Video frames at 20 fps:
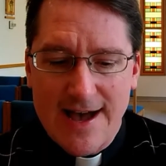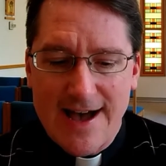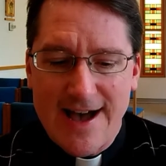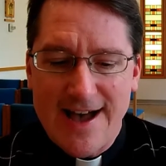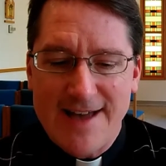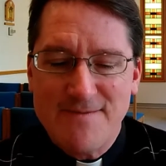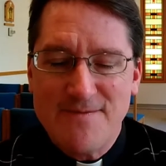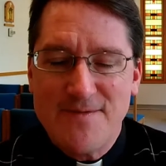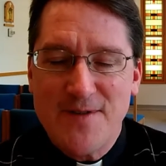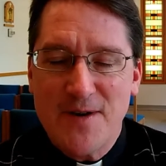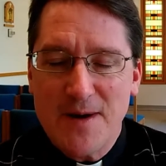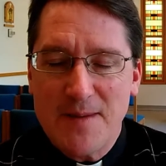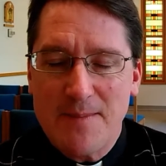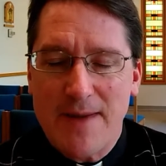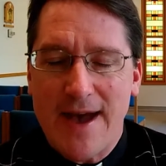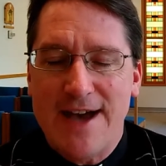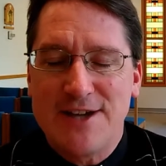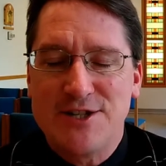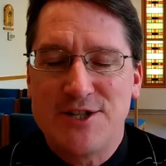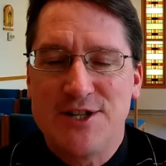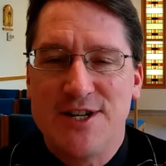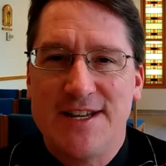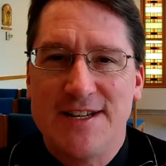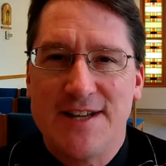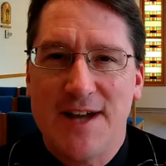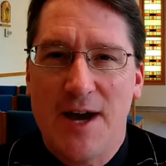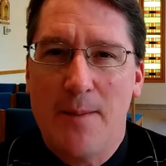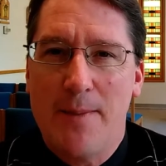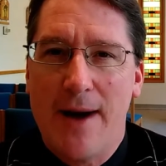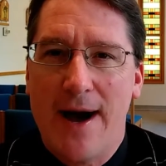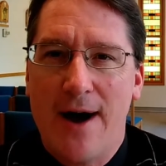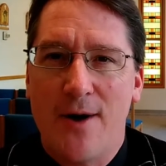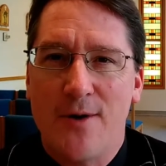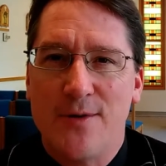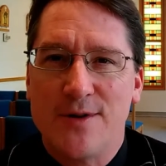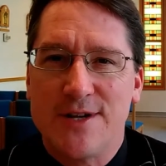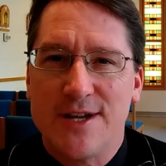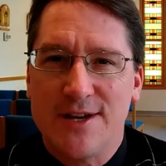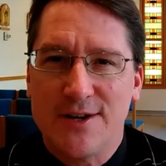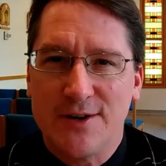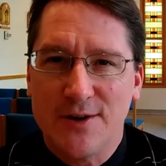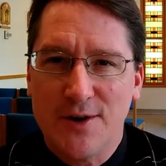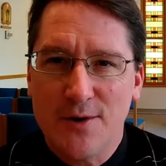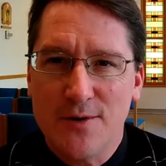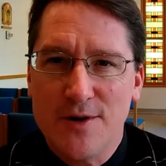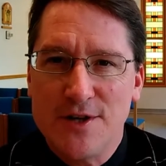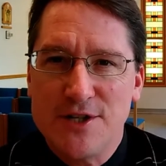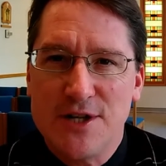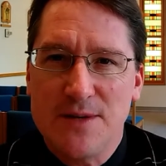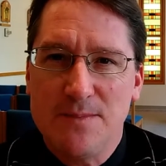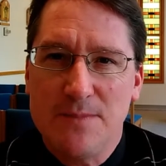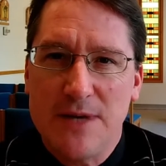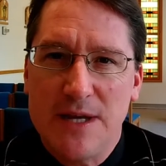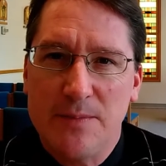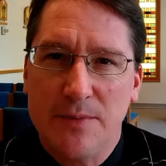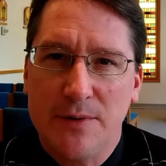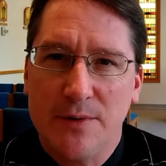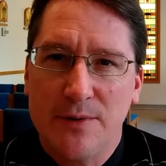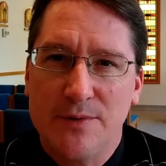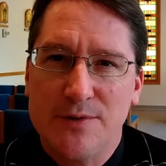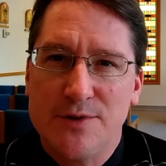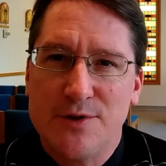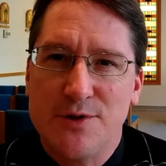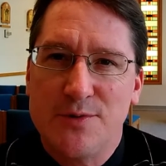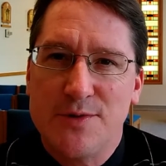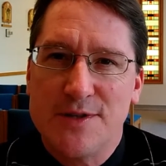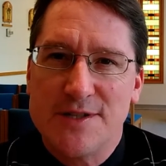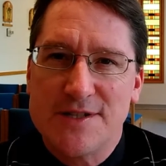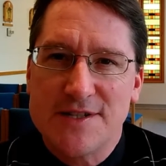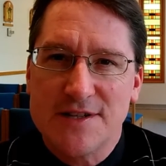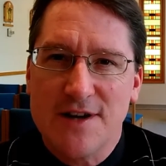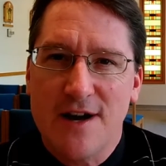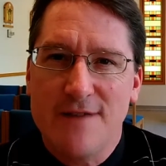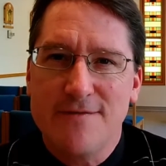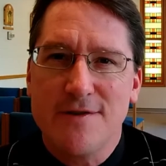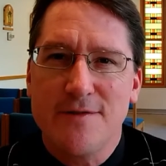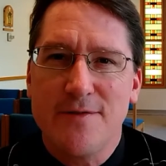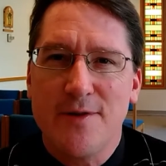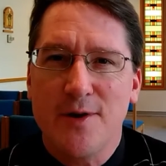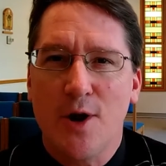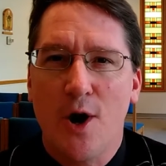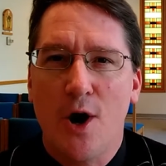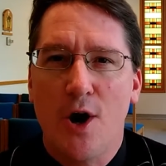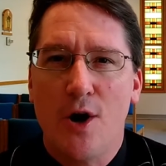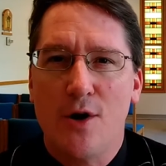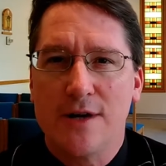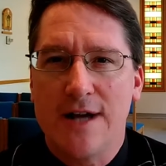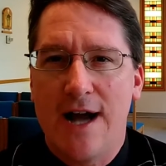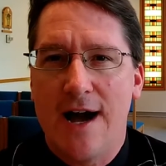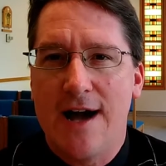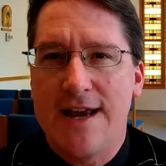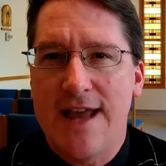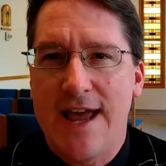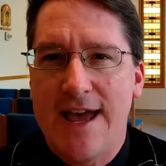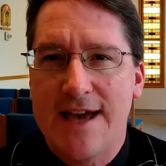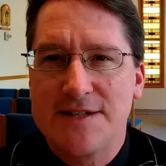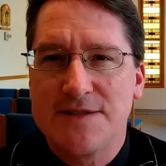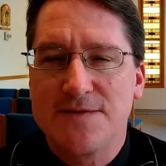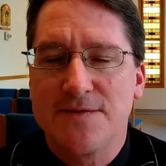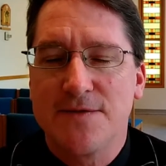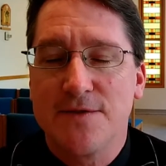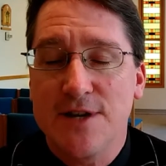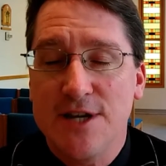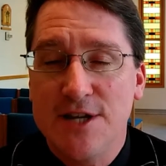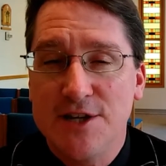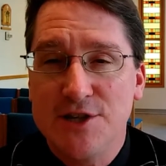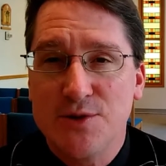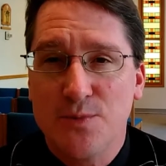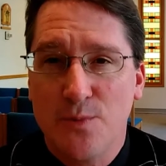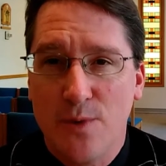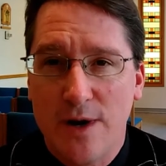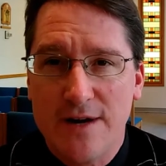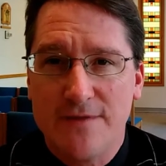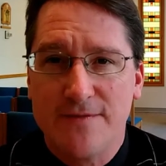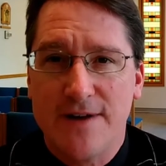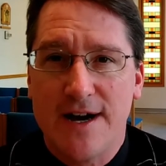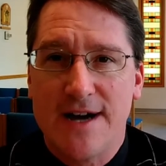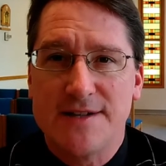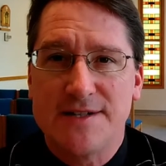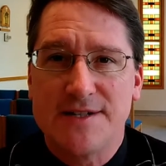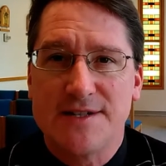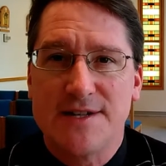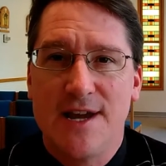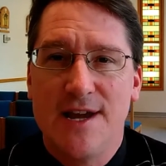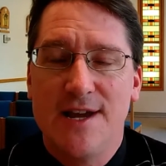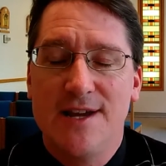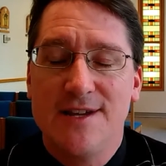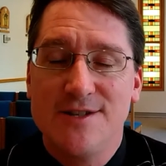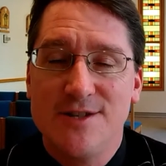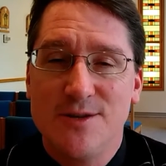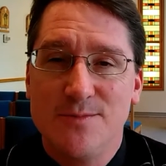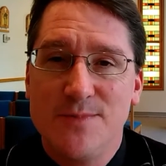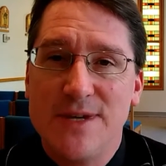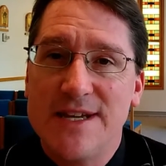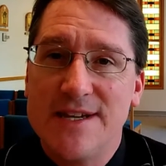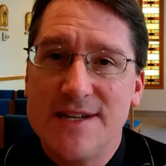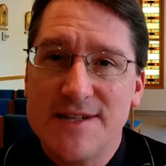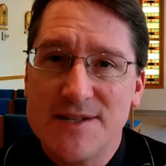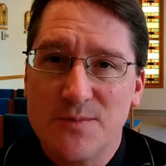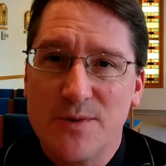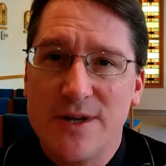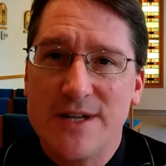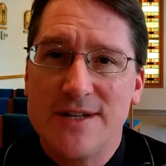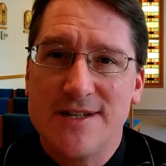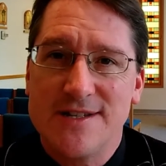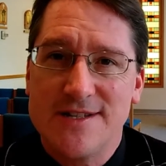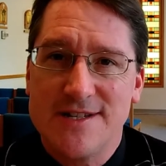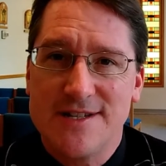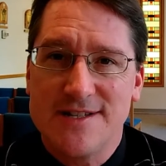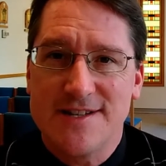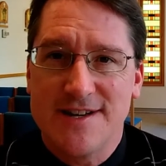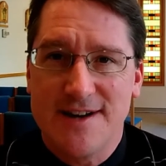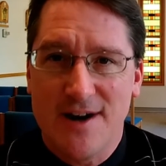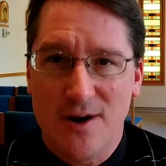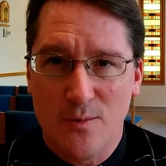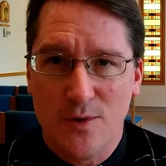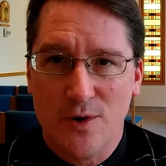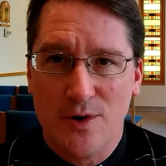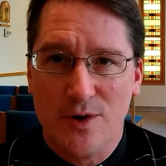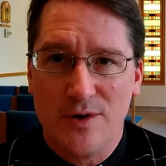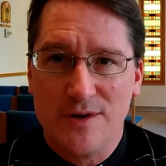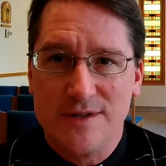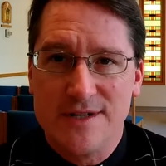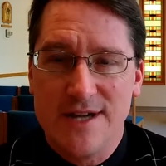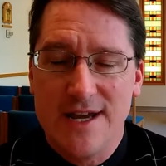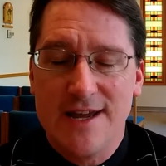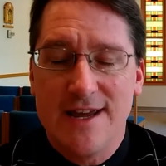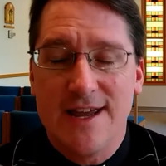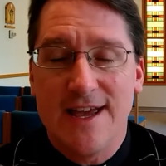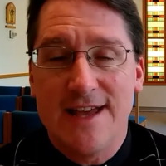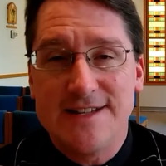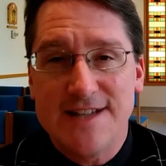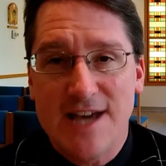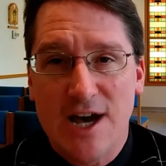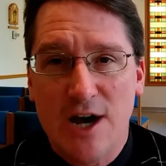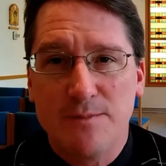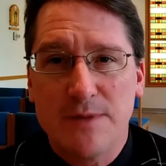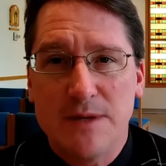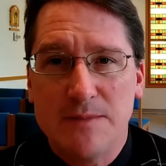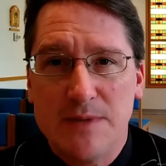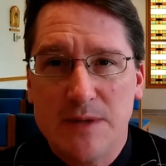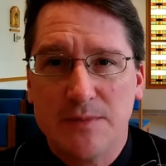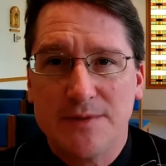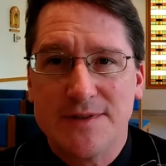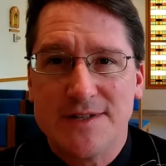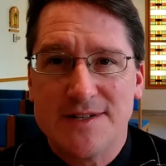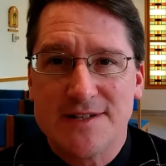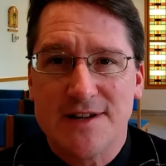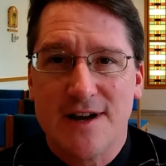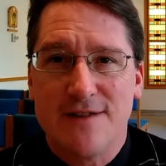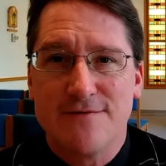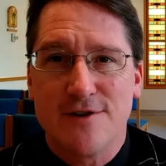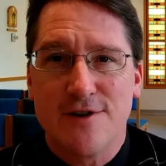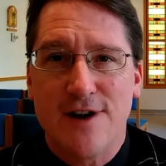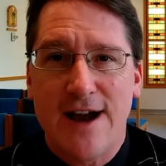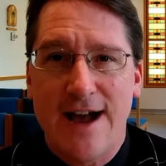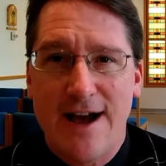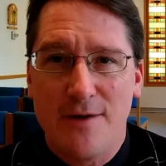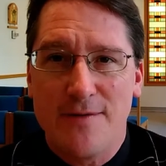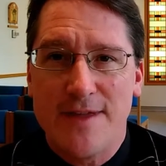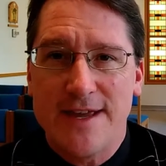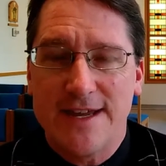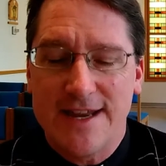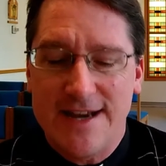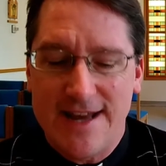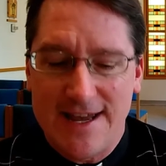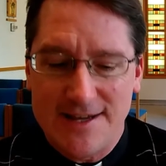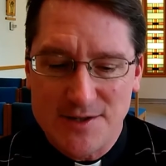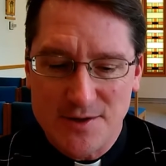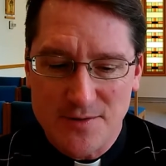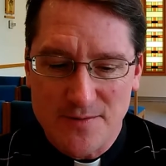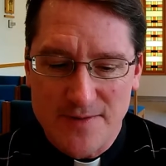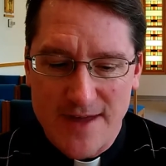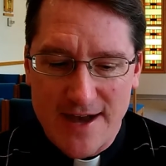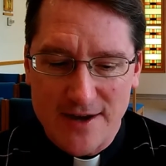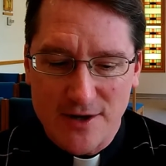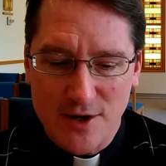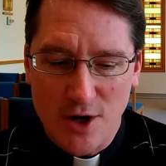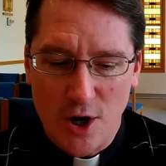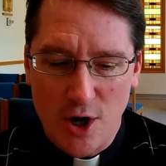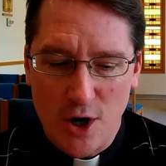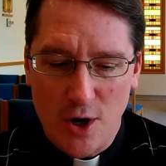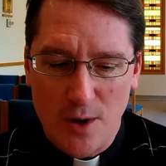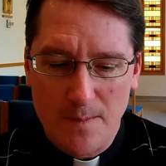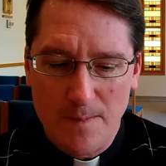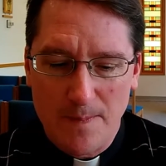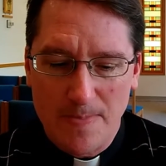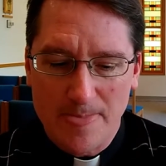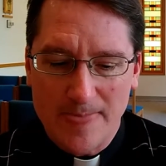I'm very passionate about encouraging people to discover the call God has for each one of us to be His witnesses in our world, and to helping people discover how they can answer that call.